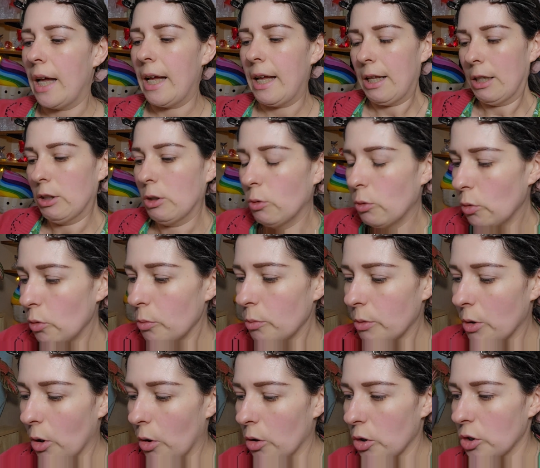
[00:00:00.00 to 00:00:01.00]
And oh
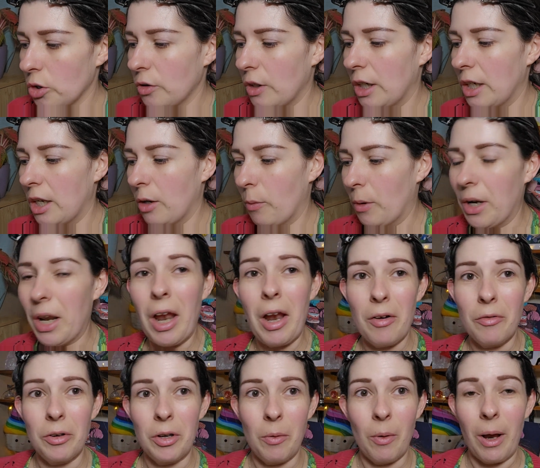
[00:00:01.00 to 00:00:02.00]
gosh, that lily went
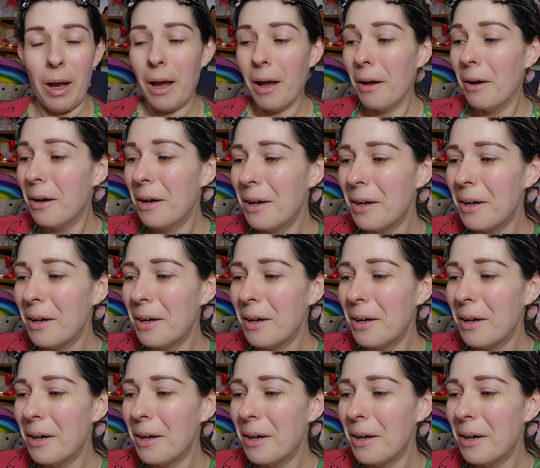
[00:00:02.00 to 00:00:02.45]
everywhere